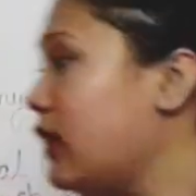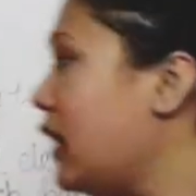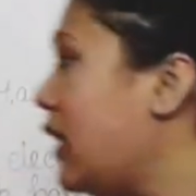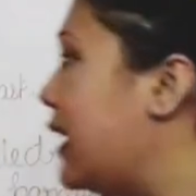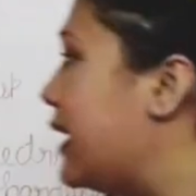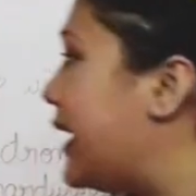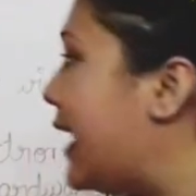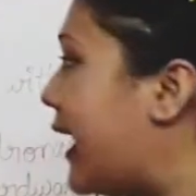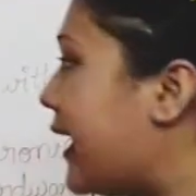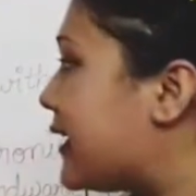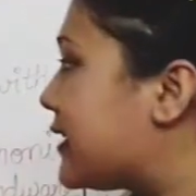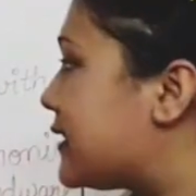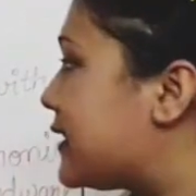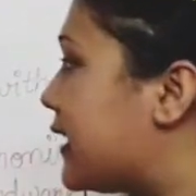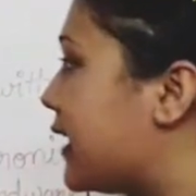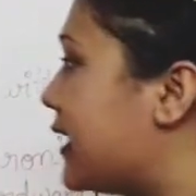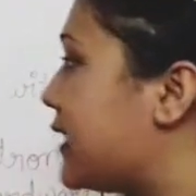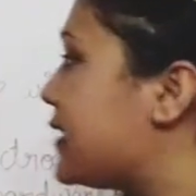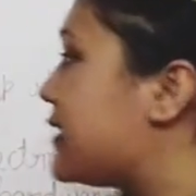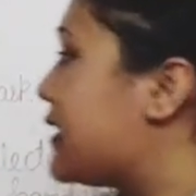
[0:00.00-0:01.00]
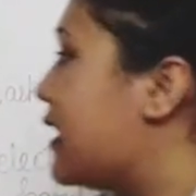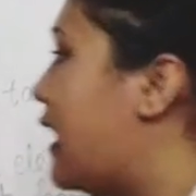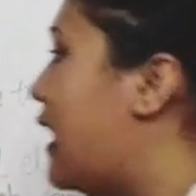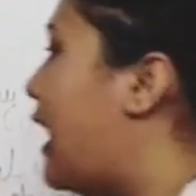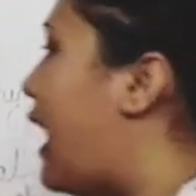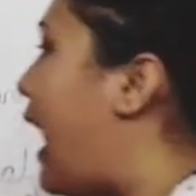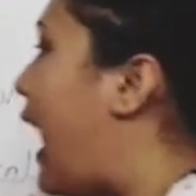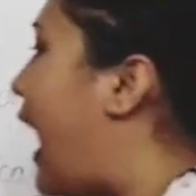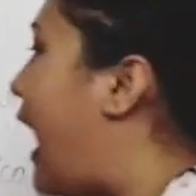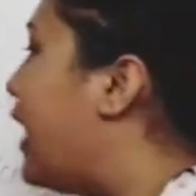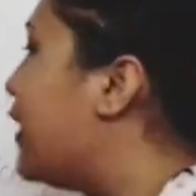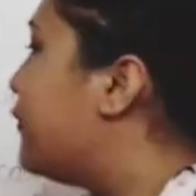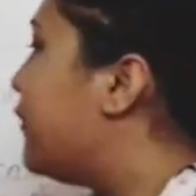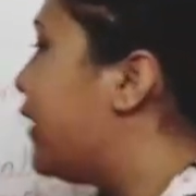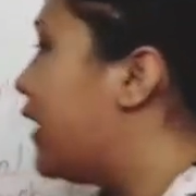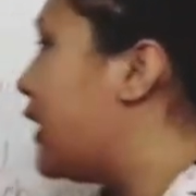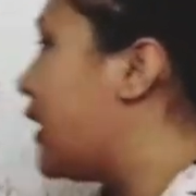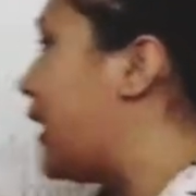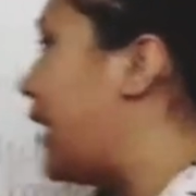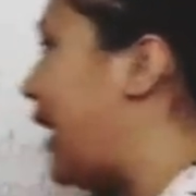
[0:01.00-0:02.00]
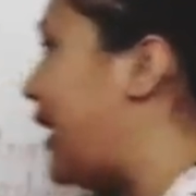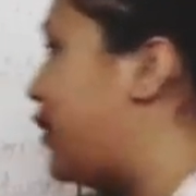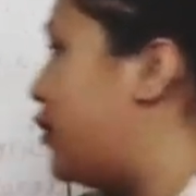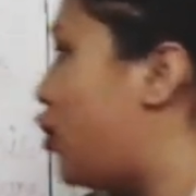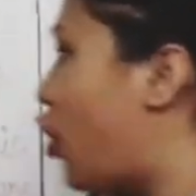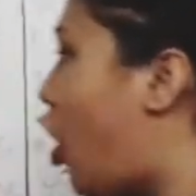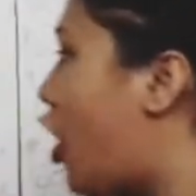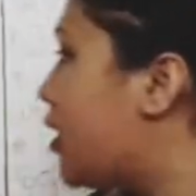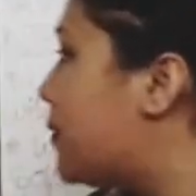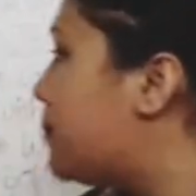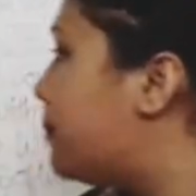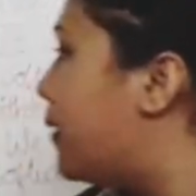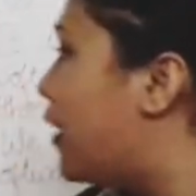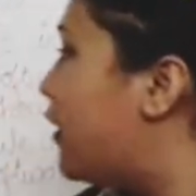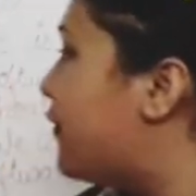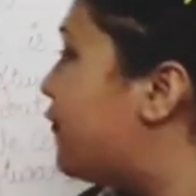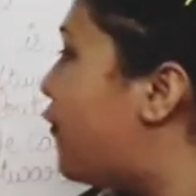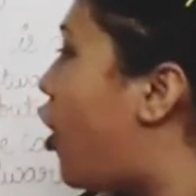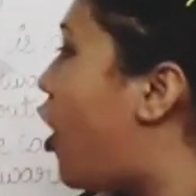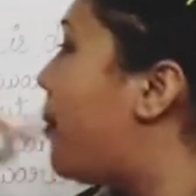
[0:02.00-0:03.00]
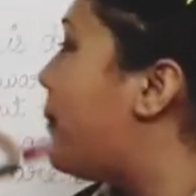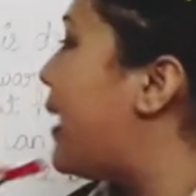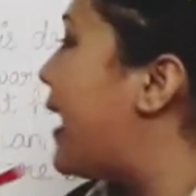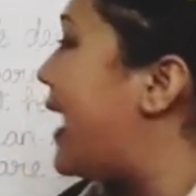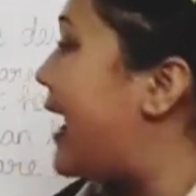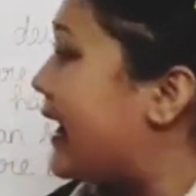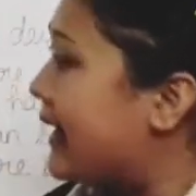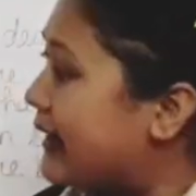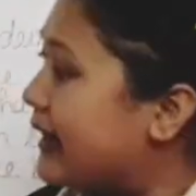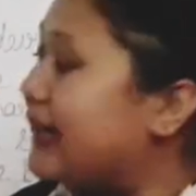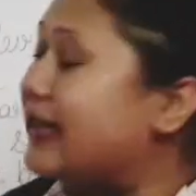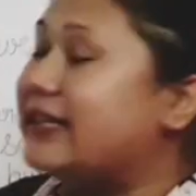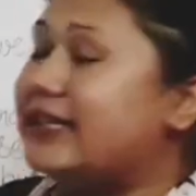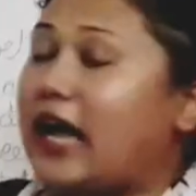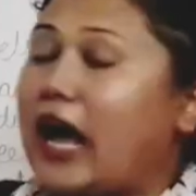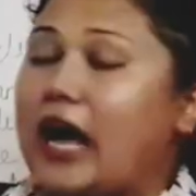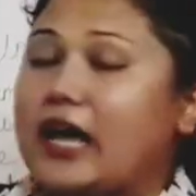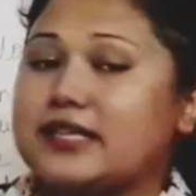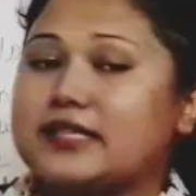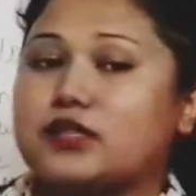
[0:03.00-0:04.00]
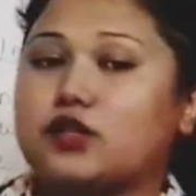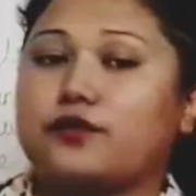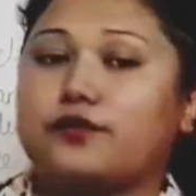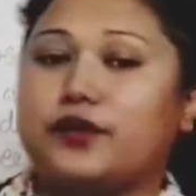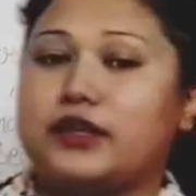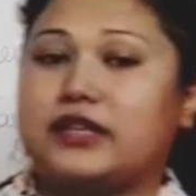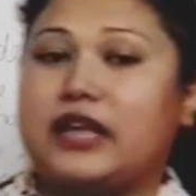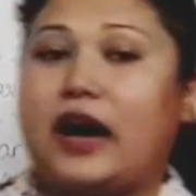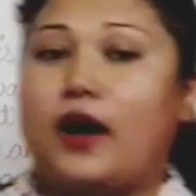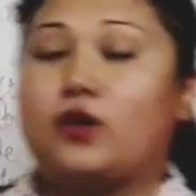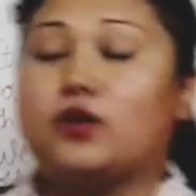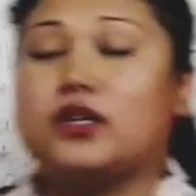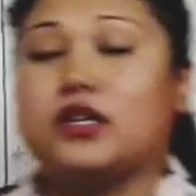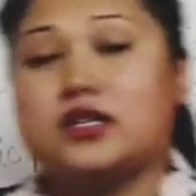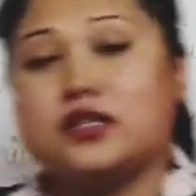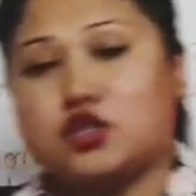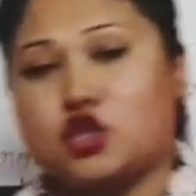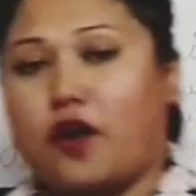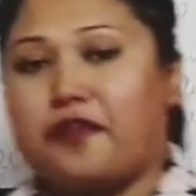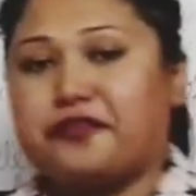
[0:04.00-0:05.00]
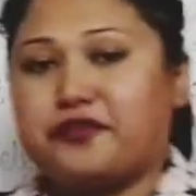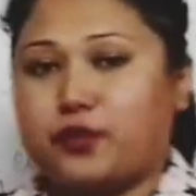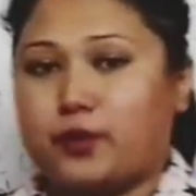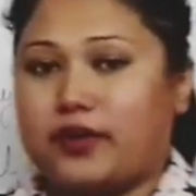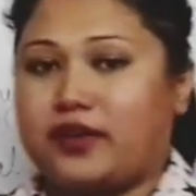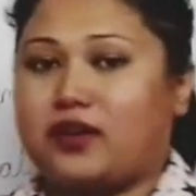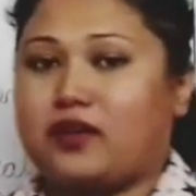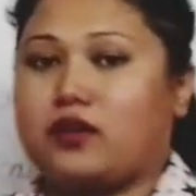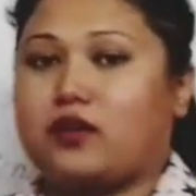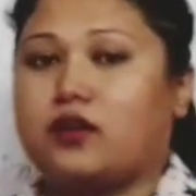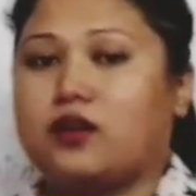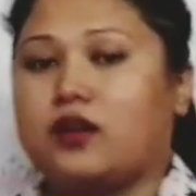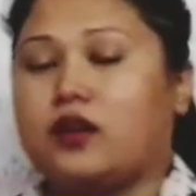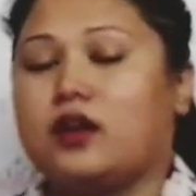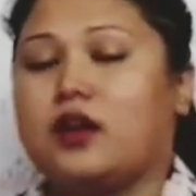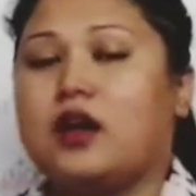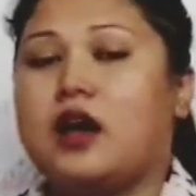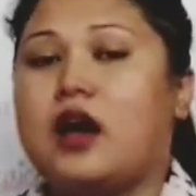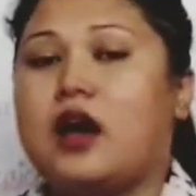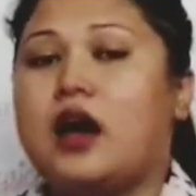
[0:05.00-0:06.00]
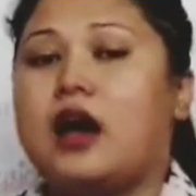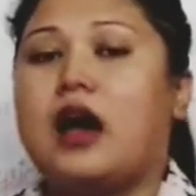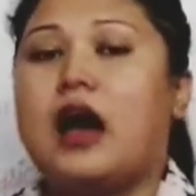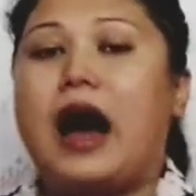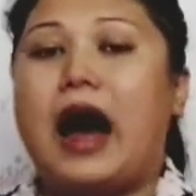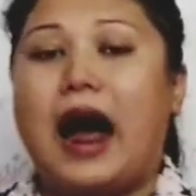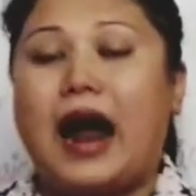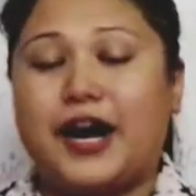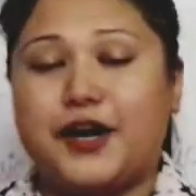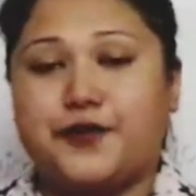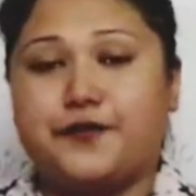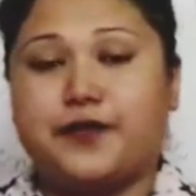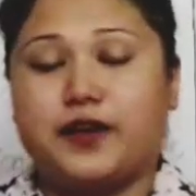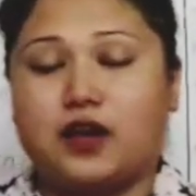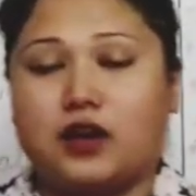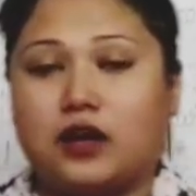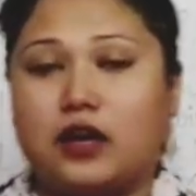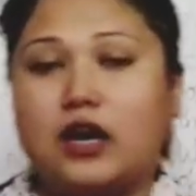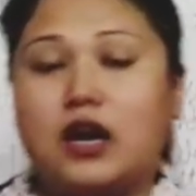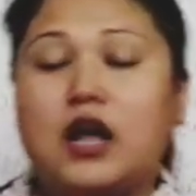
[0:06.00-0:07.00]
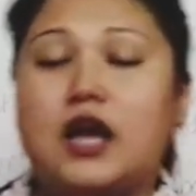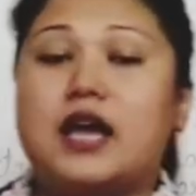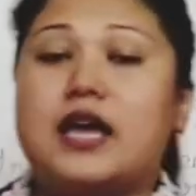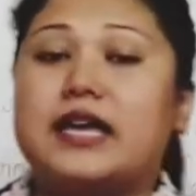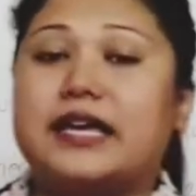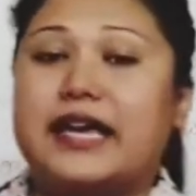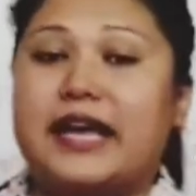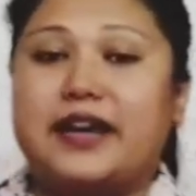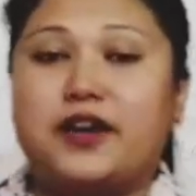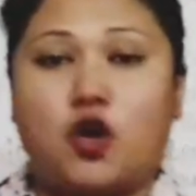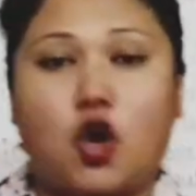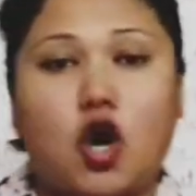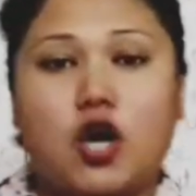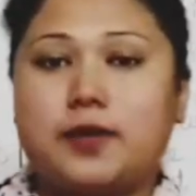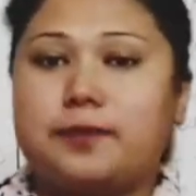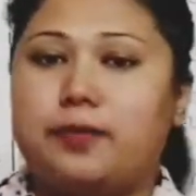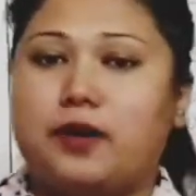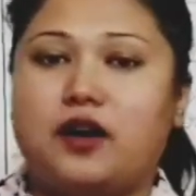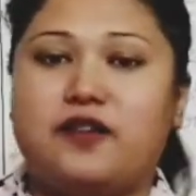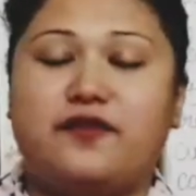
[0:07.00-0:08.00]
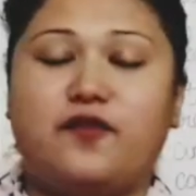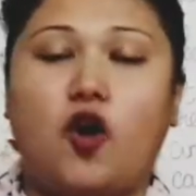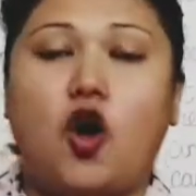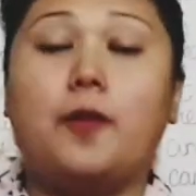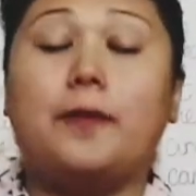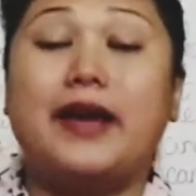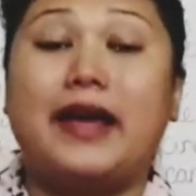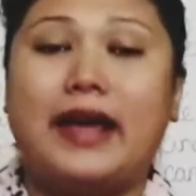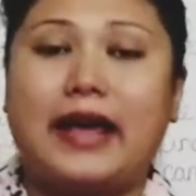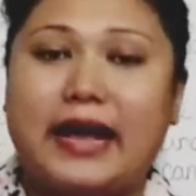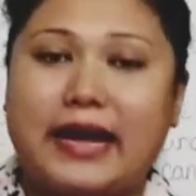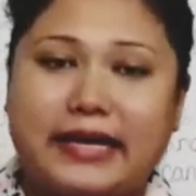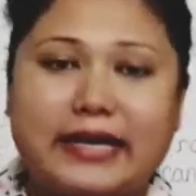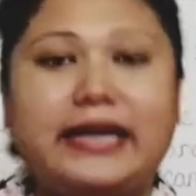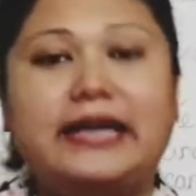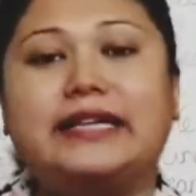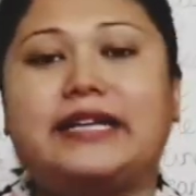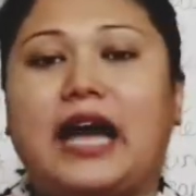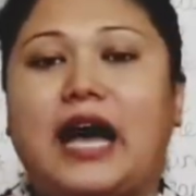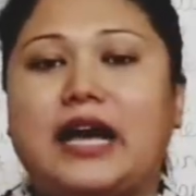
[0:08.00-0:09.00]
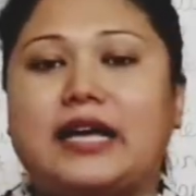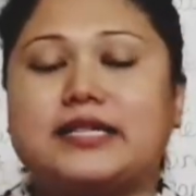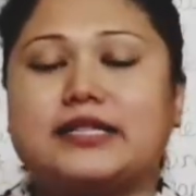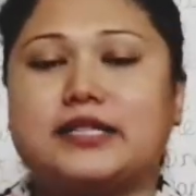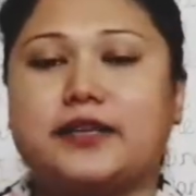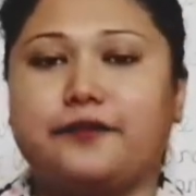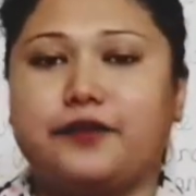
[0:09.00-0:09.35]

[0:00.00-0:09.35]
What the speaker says: Next is hardware cannot perform any task without software. Hardware cannot perform any task